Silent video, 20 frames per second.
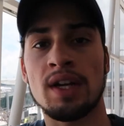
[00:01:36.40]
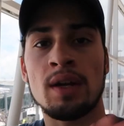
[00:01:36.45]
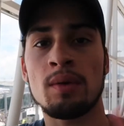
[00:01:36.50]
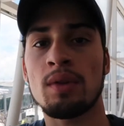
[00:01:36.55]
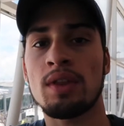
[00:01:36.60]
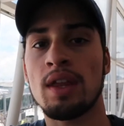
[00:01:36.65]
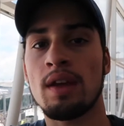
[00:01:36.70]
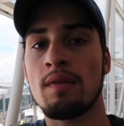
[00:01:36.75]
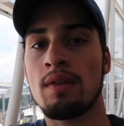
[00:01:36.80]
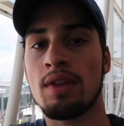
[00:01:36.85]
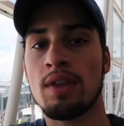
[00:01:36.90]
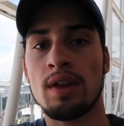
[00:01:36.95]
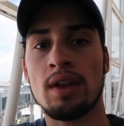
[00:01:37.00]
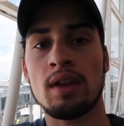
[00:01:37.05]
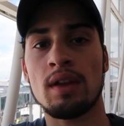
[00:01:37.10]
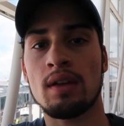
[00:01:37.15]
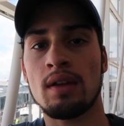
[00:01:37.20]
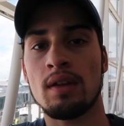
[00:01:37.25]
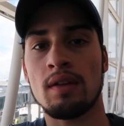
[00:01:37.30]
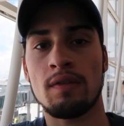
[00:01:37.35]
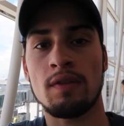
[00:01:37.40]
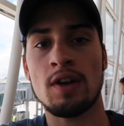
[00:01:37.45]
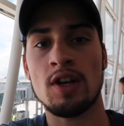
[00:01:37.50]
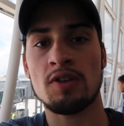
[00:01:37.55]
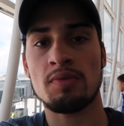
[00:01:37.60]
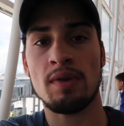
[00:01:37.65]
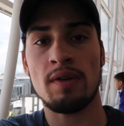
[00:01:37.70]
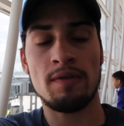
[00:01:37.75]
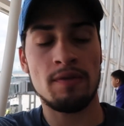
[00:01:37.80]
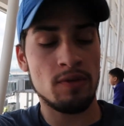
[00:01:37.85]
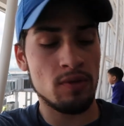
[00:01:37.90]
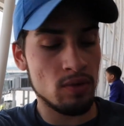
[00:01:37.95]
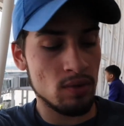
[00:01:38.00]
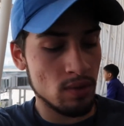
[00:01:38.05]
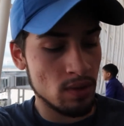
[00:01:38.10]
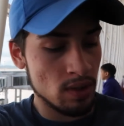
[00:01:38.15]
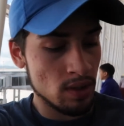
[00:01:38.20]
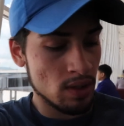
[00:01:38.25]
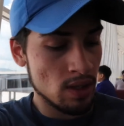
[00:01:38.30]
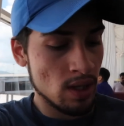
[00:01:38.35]
done with everything, finished my
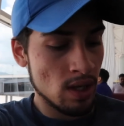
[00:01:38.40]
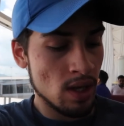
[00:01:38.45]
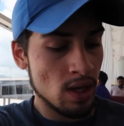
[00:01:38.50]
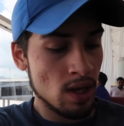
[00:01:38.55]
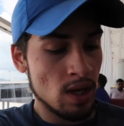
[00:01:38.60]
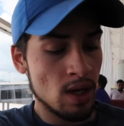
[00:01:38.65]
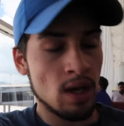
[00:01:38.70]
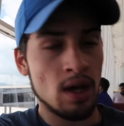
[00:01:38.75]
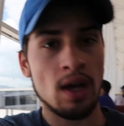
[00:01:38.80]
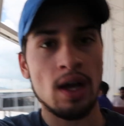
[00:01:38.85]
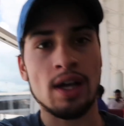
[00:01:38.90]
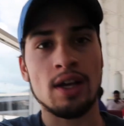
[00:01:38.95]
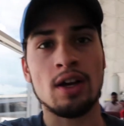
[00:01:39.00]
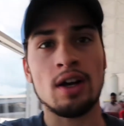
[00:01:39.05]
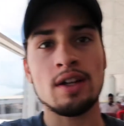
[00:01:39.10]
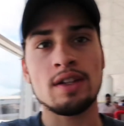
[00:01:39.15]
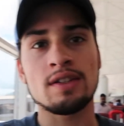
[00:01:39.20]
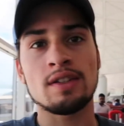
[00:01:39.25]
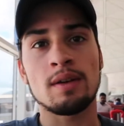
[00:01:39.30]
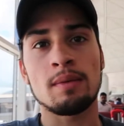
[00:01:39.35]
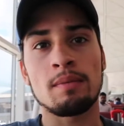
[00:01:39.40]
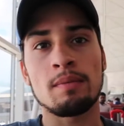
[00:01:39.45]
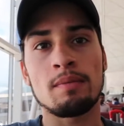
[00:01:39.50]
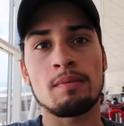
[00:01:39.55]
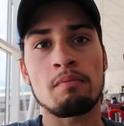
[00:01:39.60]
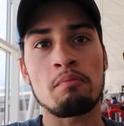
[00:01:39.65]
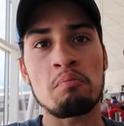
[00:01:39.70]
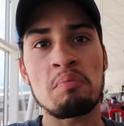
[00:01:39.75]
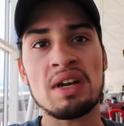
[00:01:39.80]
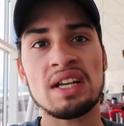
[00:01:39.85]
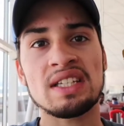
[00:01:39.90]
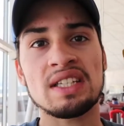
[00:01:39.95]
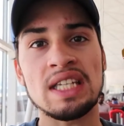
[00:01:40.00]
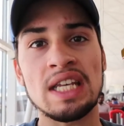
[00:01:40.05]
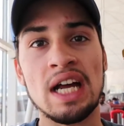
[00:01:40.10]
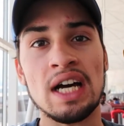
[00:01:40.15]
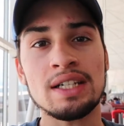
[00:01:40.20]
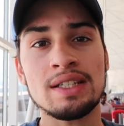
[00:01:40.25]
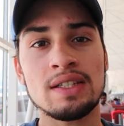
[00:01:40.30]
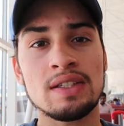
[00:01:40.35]
food. I got some mixed
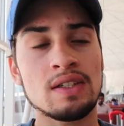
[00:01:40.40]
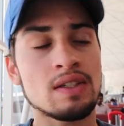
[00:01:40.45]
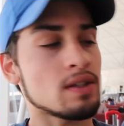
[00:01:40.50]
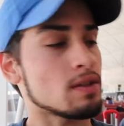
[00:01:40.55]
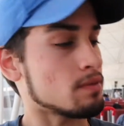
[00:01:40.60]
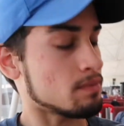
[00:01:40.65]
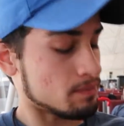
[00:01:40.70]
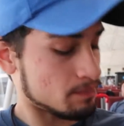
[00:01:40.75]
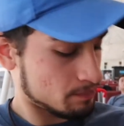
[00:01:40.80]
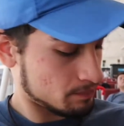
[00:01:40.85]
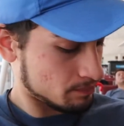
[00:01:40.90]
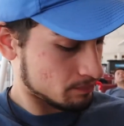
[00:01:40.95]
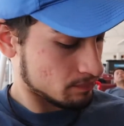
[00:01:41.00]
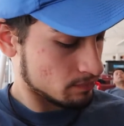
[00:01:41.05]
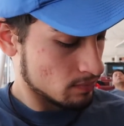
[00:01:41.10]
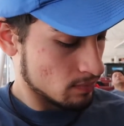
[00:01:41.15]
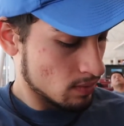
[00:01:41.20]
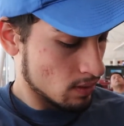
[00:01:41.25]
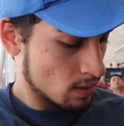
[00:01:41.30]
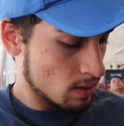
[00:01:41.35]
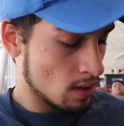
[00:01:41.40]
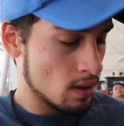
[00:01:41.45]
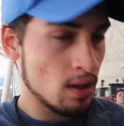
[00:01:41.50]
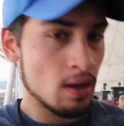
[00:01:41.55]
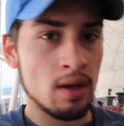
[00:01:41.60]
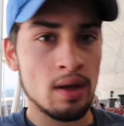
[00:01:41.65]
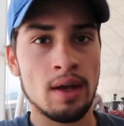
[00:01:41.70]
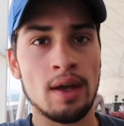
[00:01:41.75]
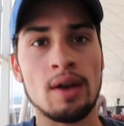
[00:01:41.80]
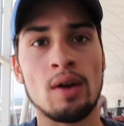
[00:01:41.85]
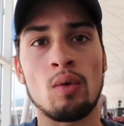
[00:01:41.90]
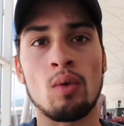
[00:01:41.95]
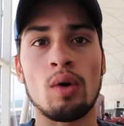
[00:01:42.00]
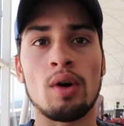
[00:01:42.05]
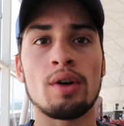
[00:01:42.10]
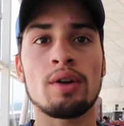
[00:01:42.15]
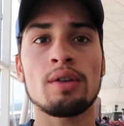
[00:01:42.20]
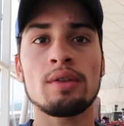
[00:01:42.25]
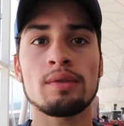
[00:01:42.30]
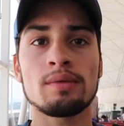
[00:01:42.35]
nuts and a
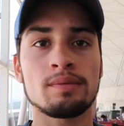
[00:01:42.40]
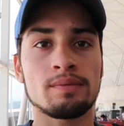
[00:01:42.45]
water.